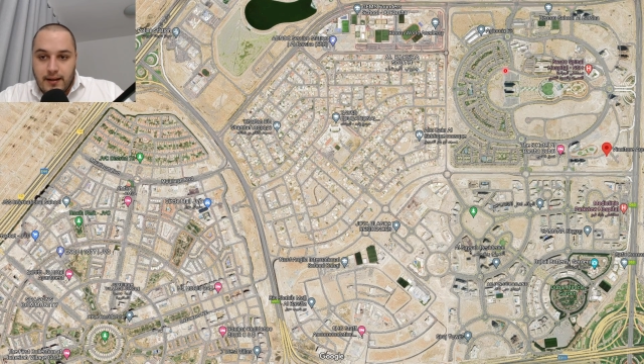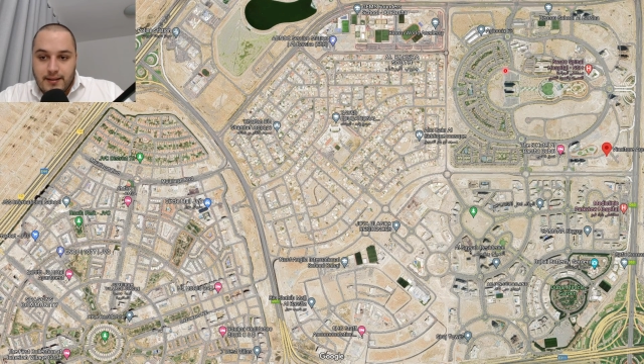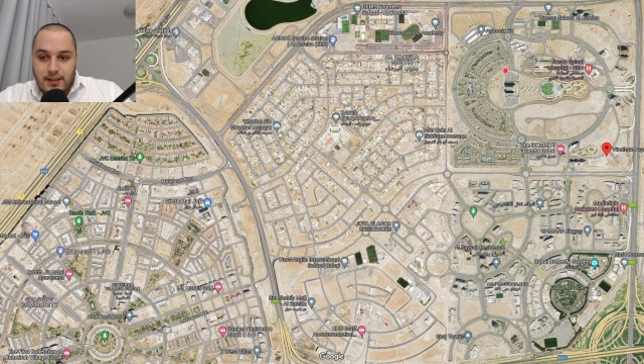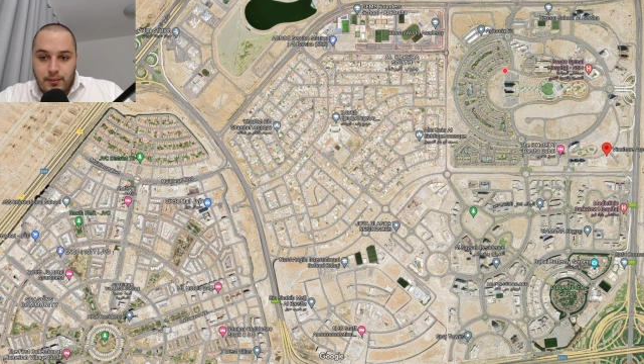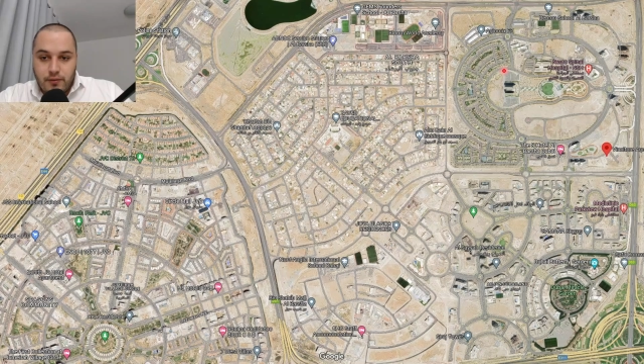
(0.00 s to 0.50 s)

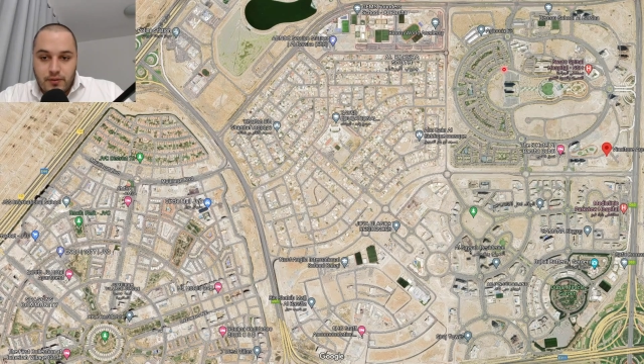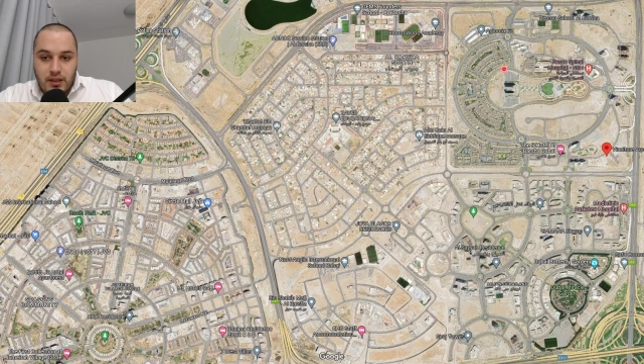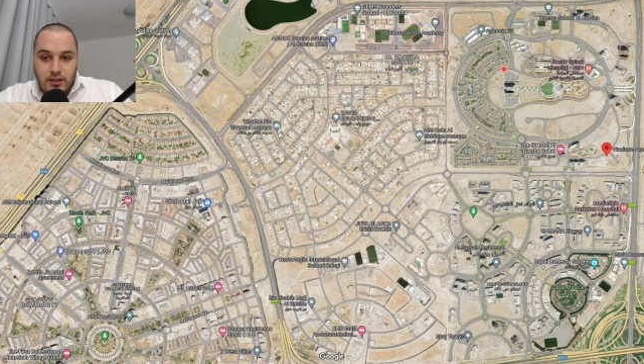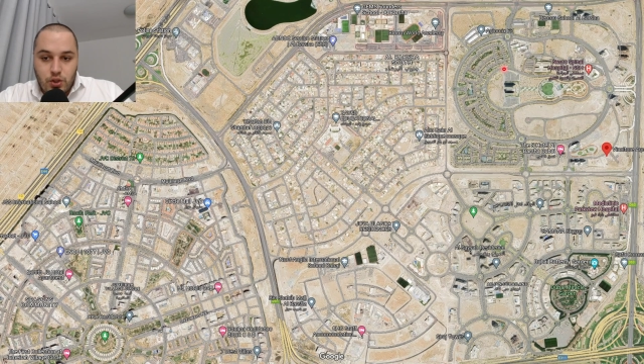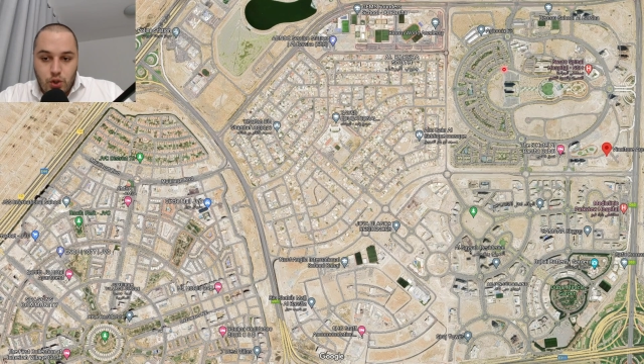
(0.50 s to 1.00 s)
Some of
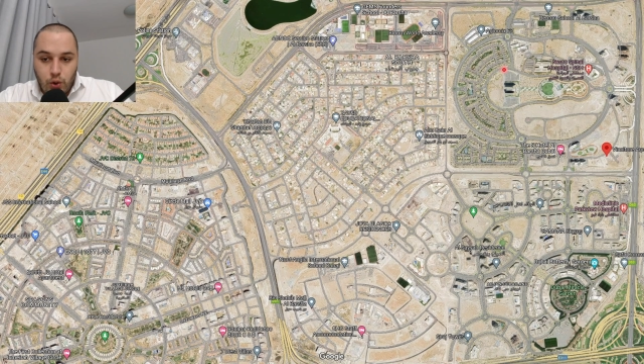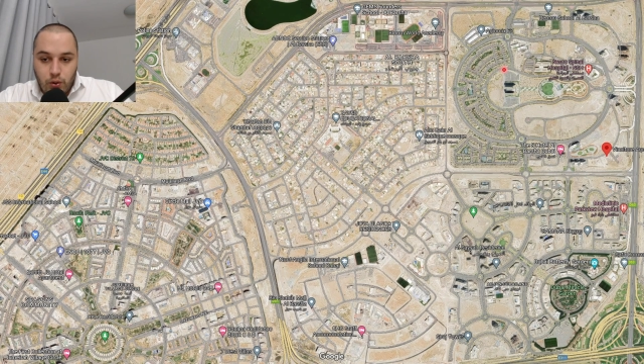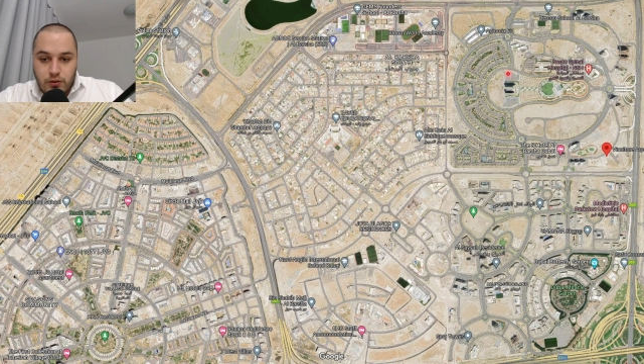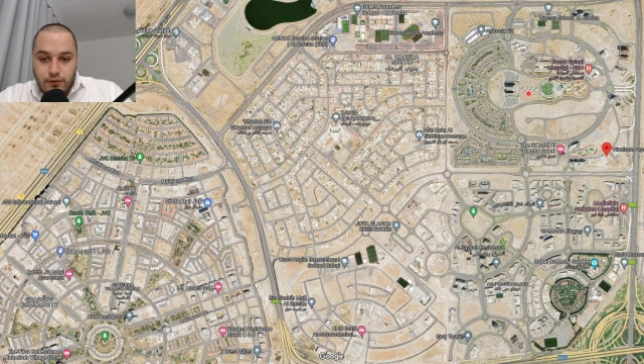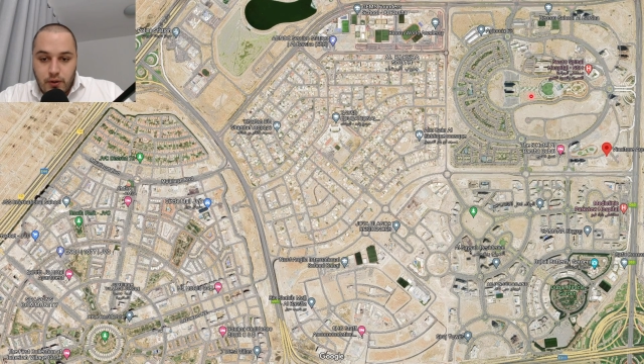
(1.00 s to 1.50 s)
the
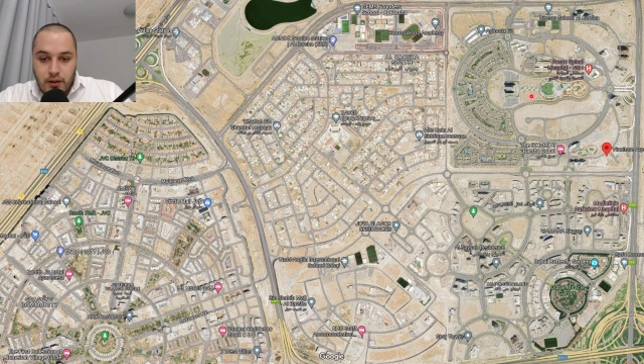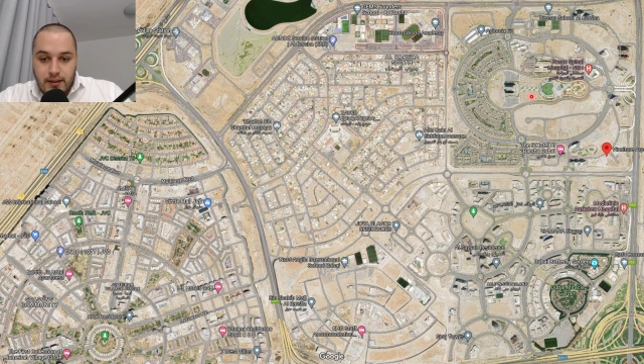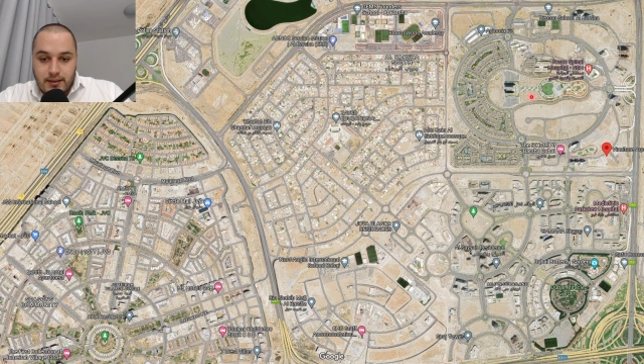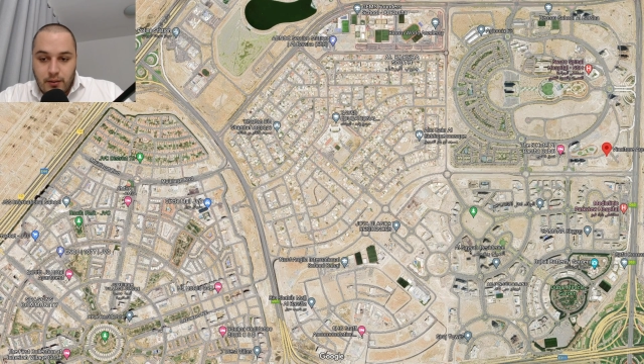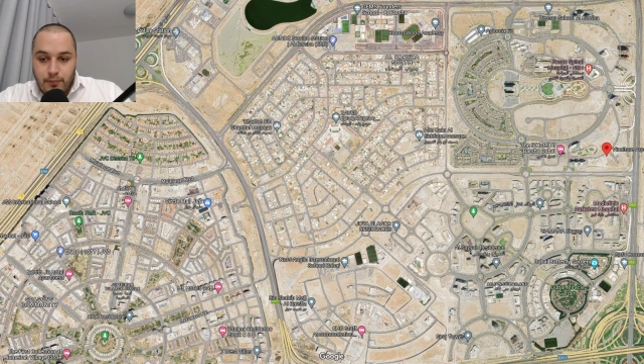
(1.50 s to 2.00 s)
schools, for an
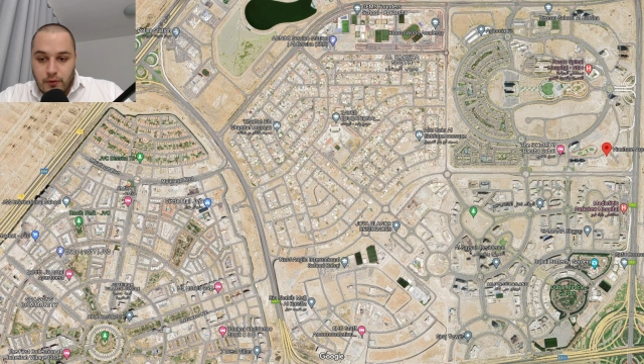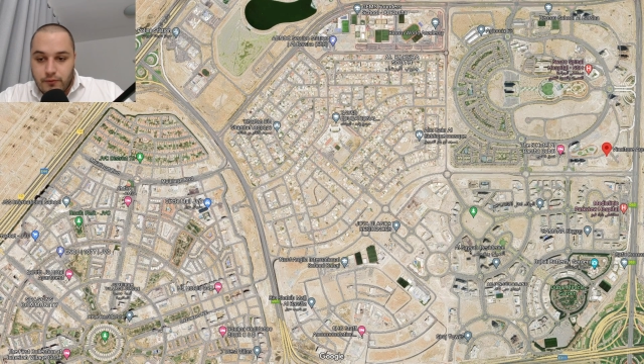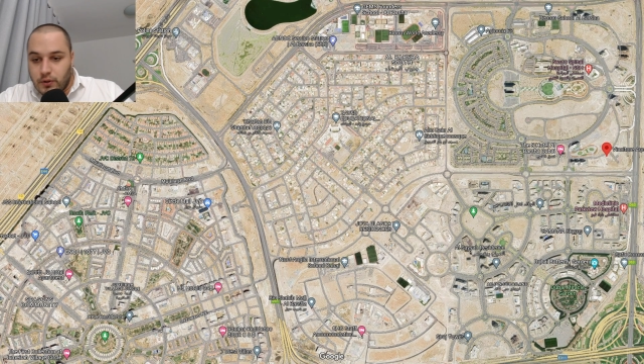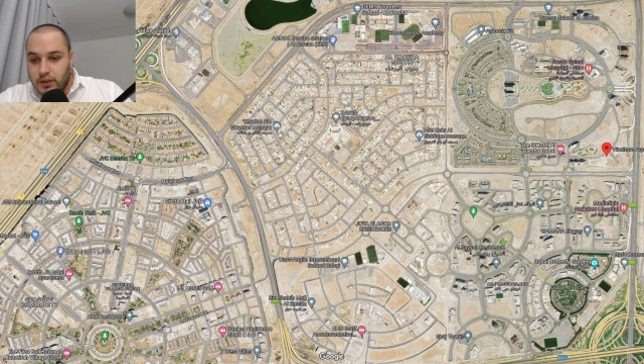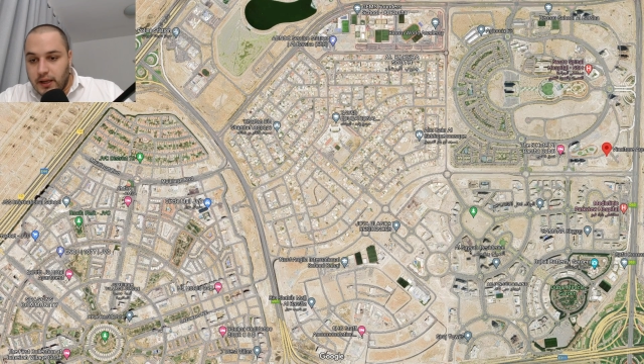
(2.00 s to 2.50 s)
example,
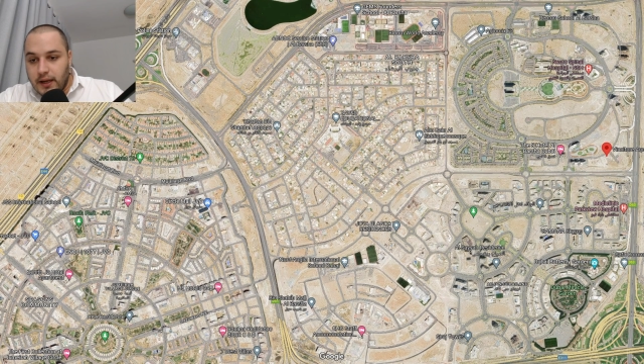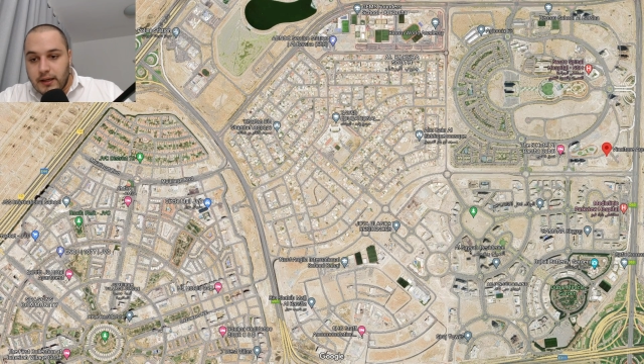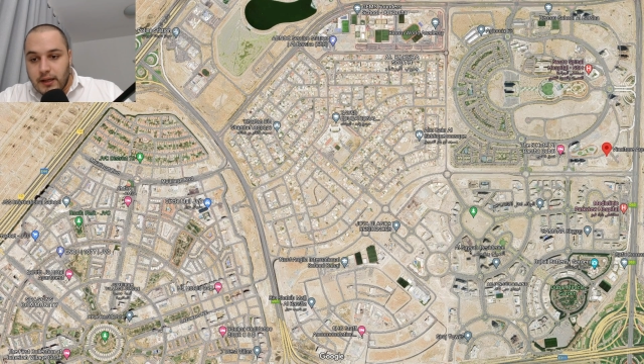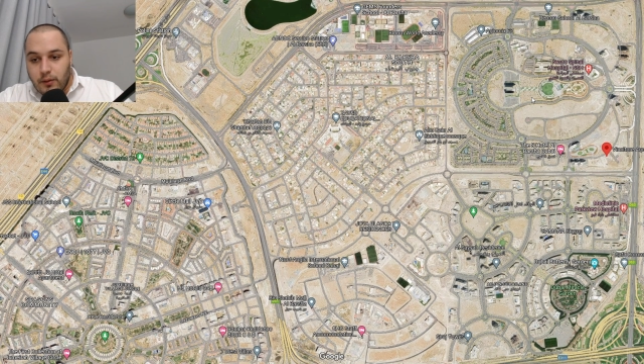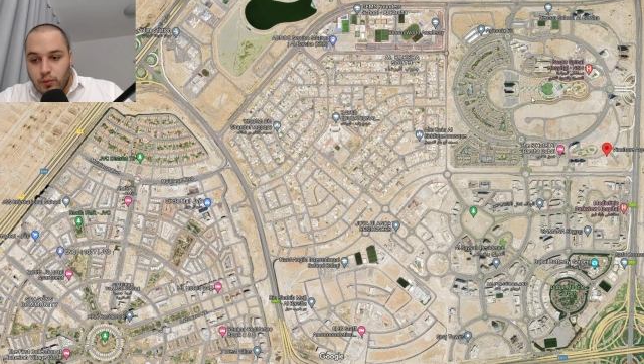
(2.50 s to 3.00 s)
for the
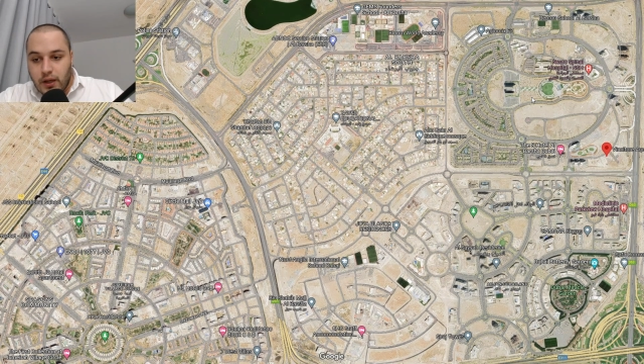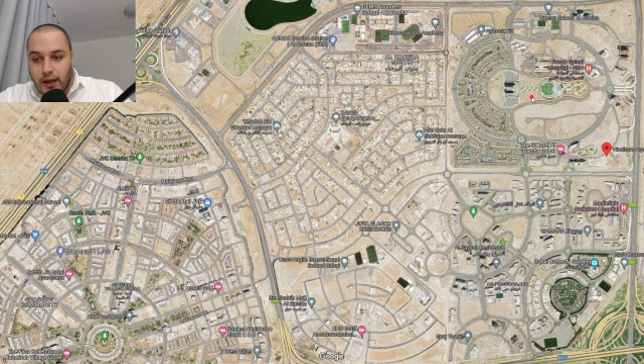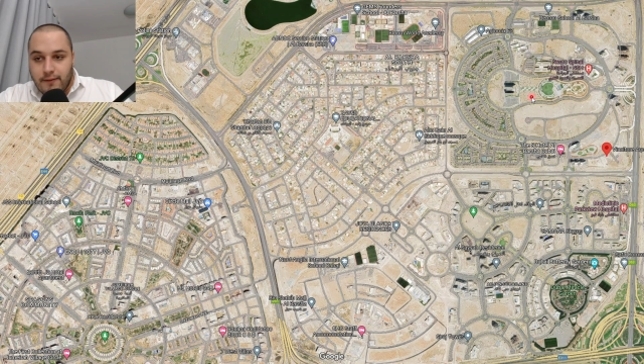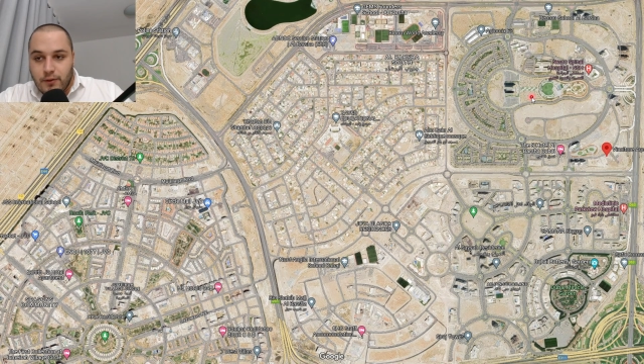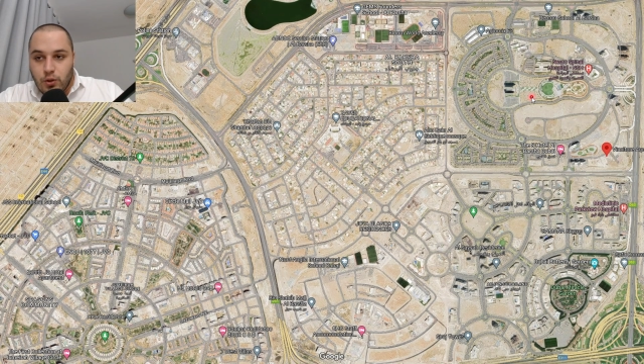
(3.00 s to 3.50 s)
area, we
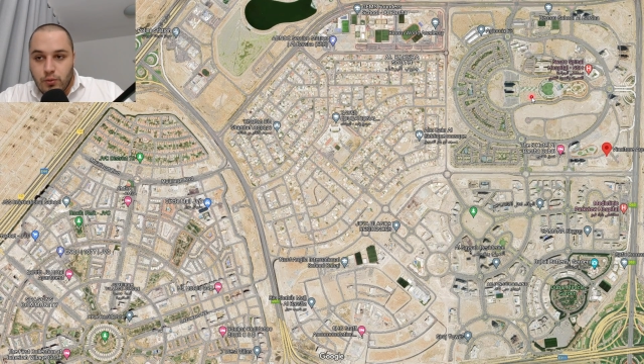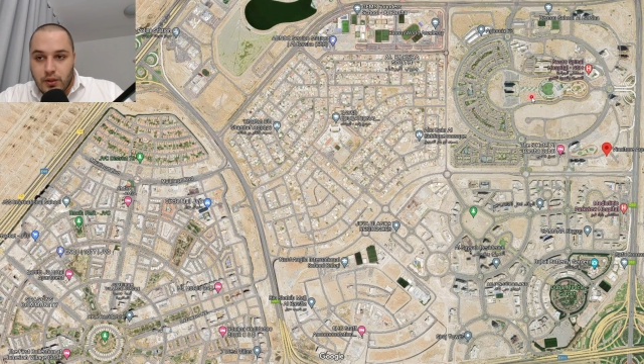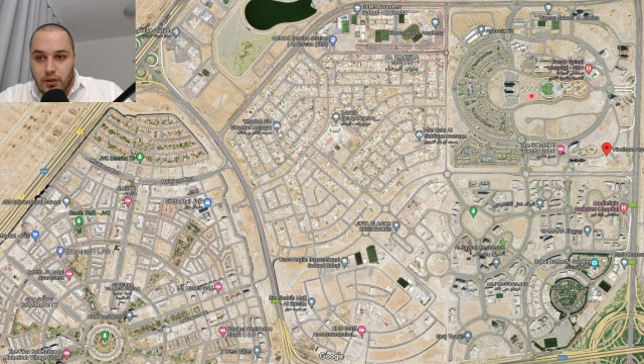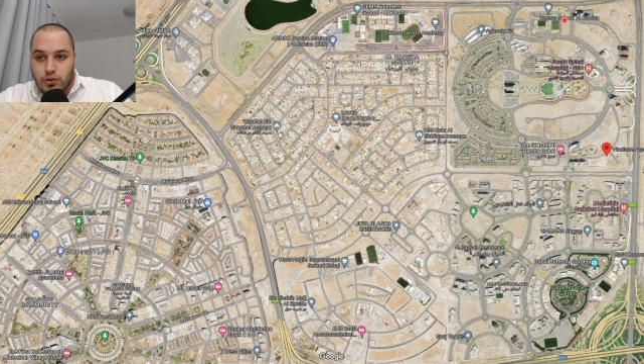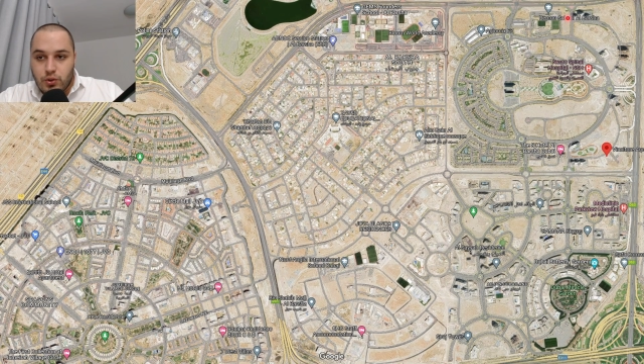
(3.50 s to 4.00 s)
have
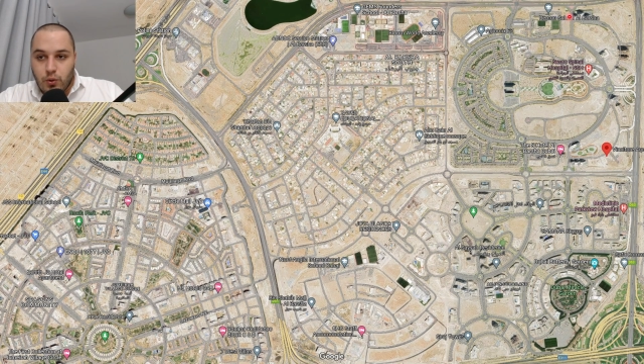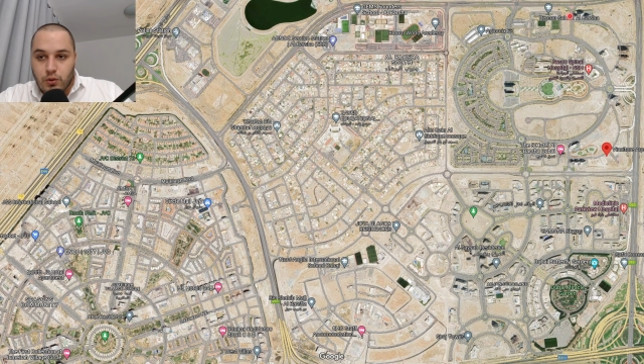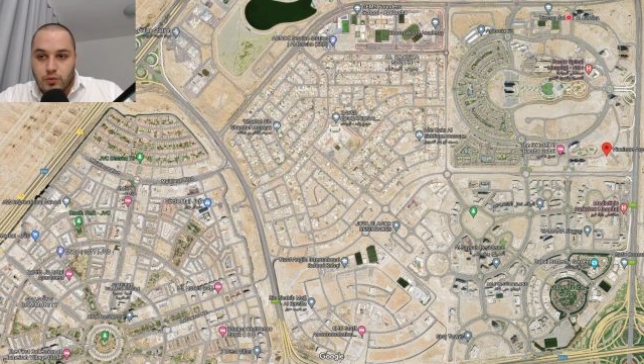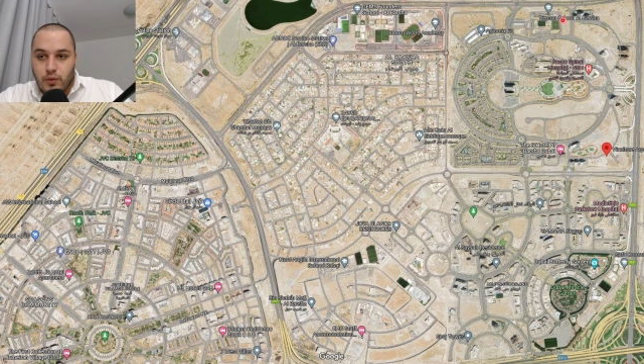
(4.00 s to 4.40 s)
numerous schools.